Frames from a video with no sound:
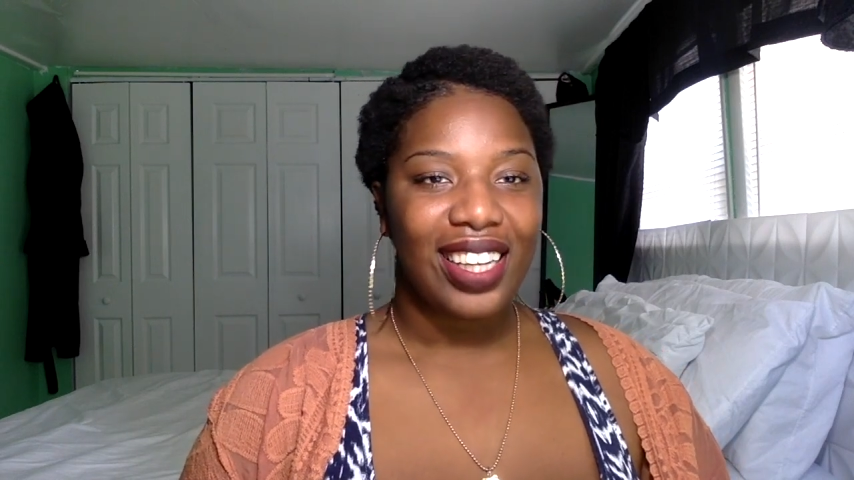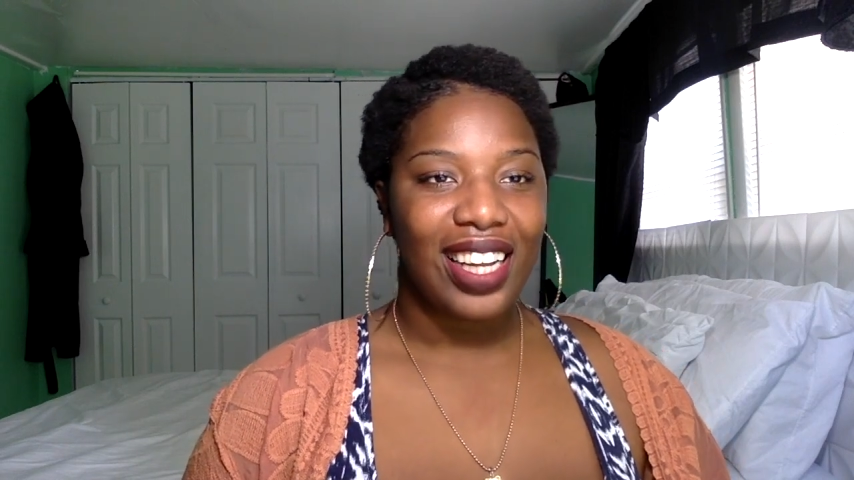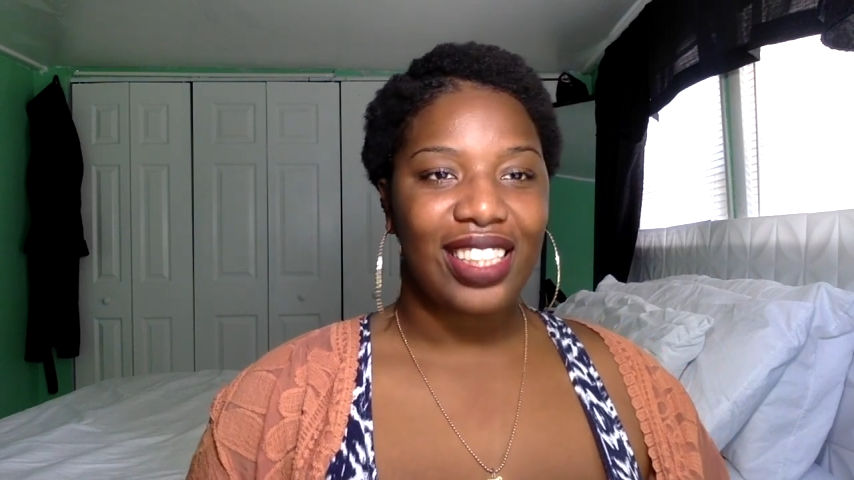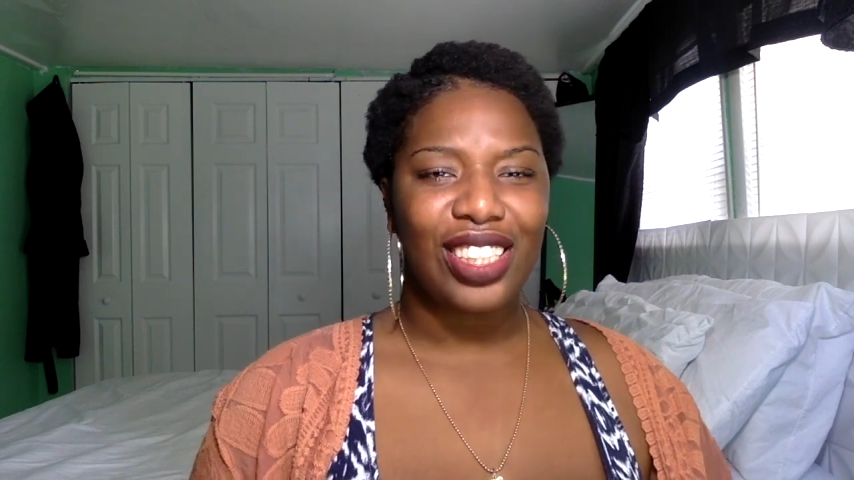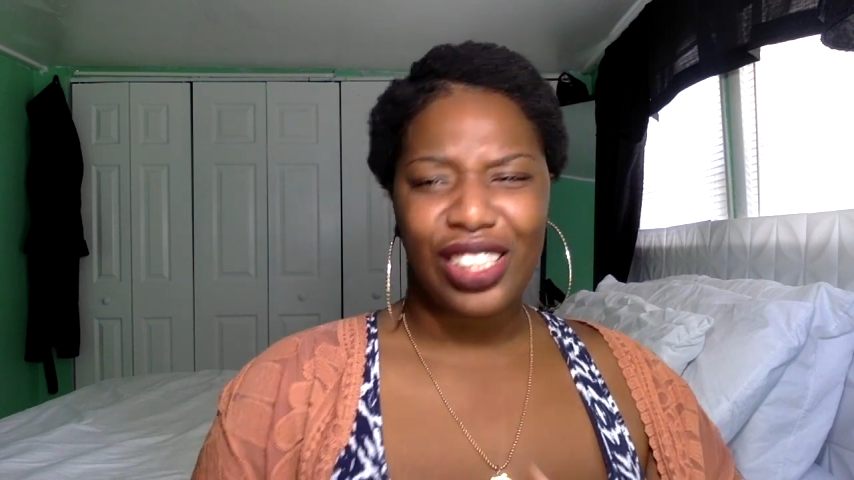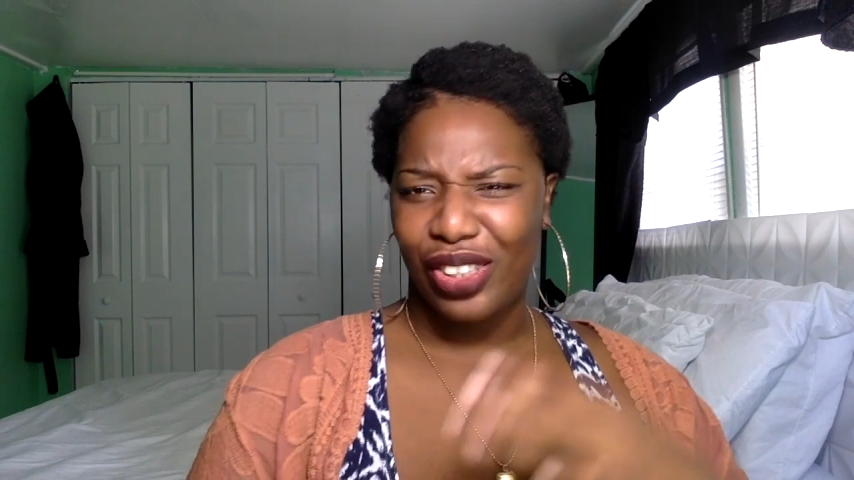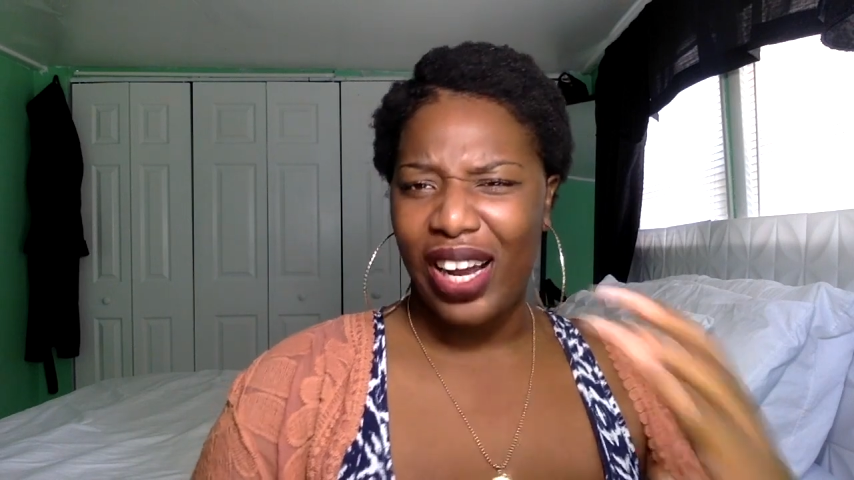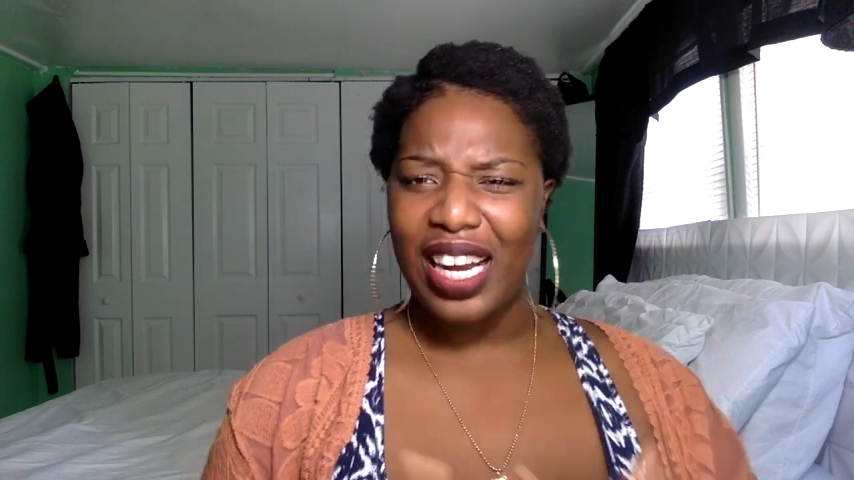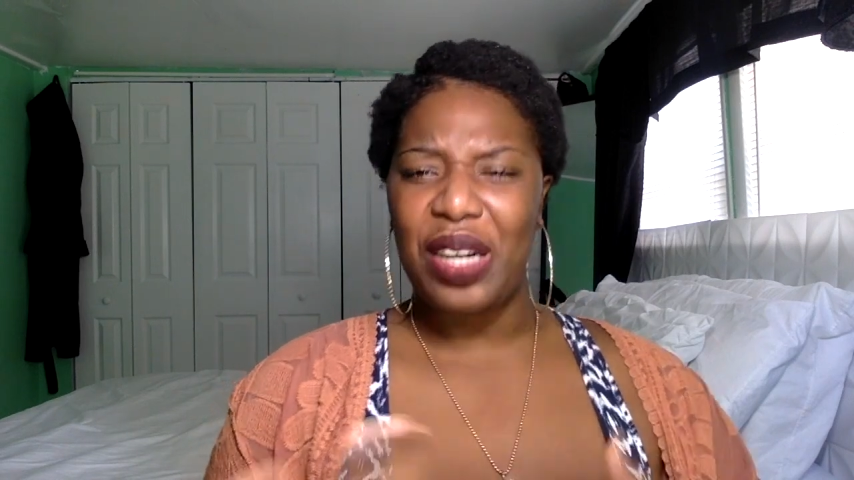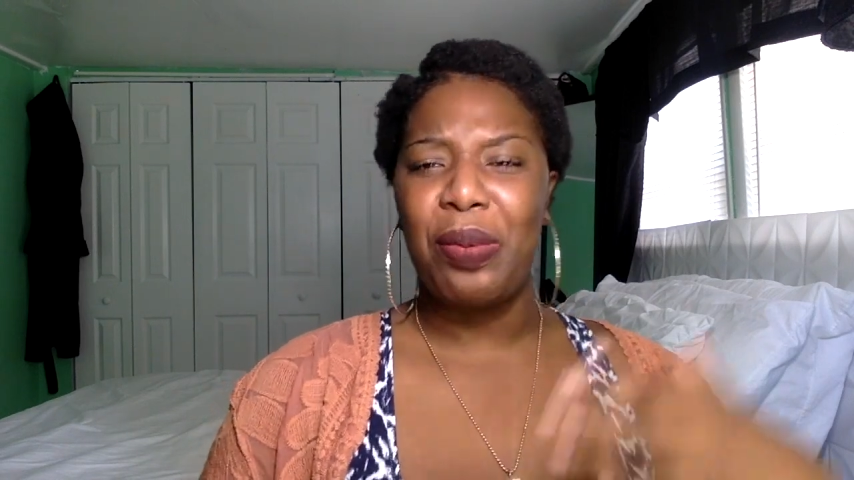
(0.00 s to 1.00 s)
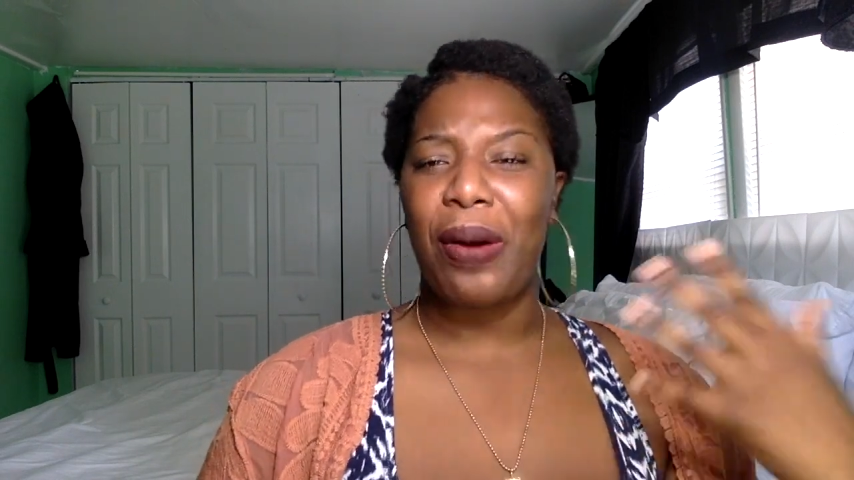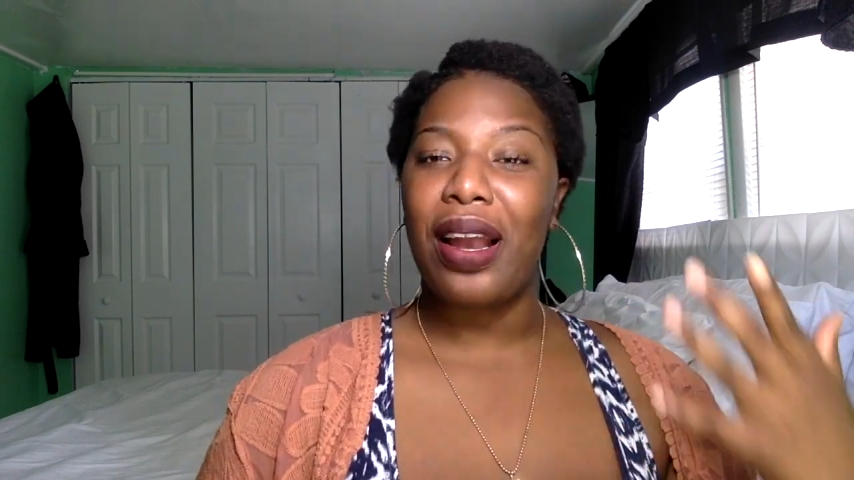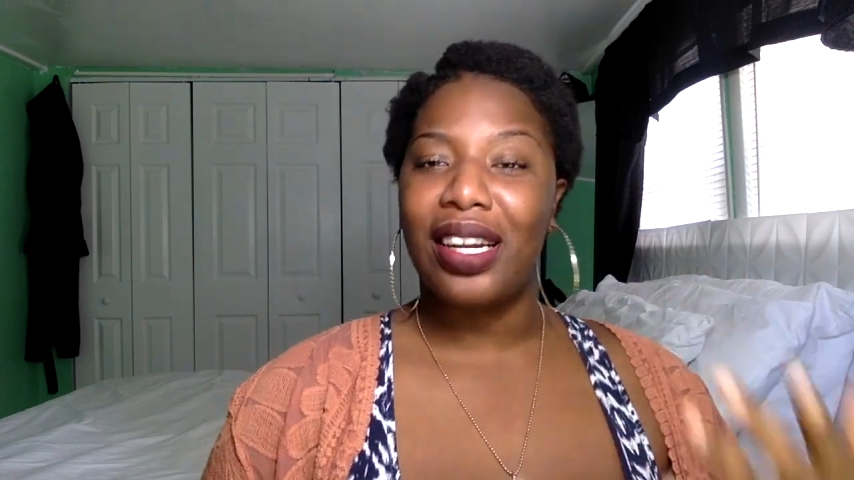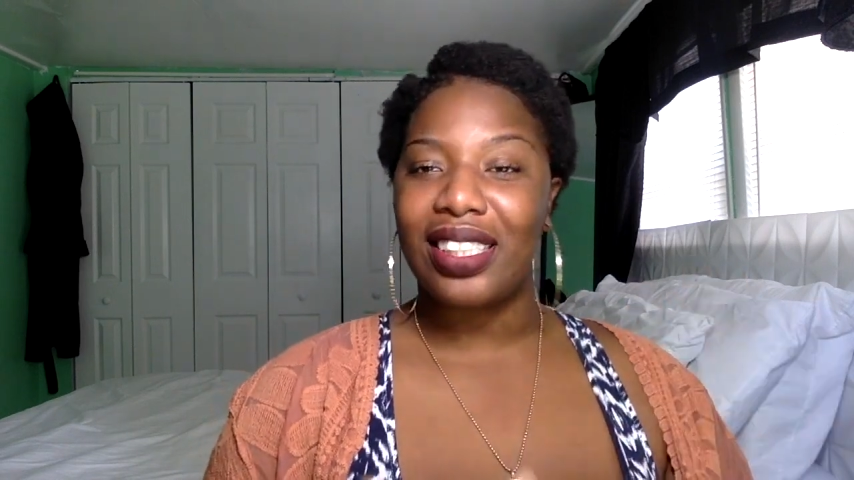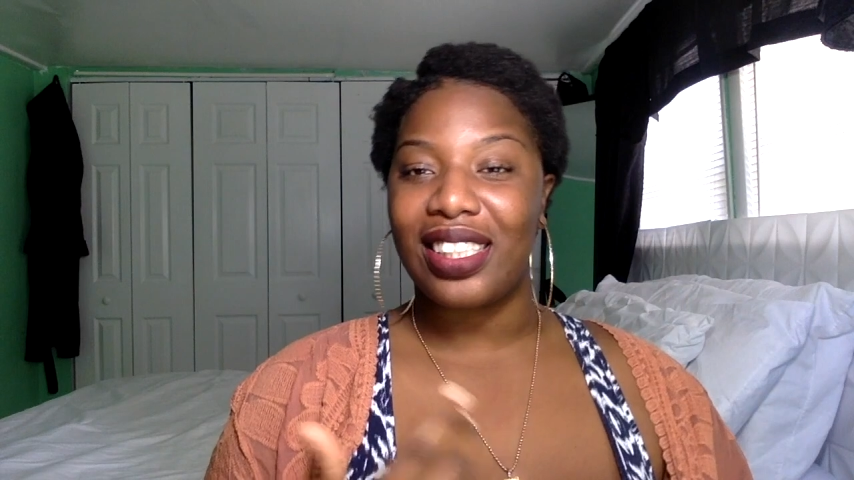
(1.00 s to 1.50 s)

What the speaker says: is just trying out new products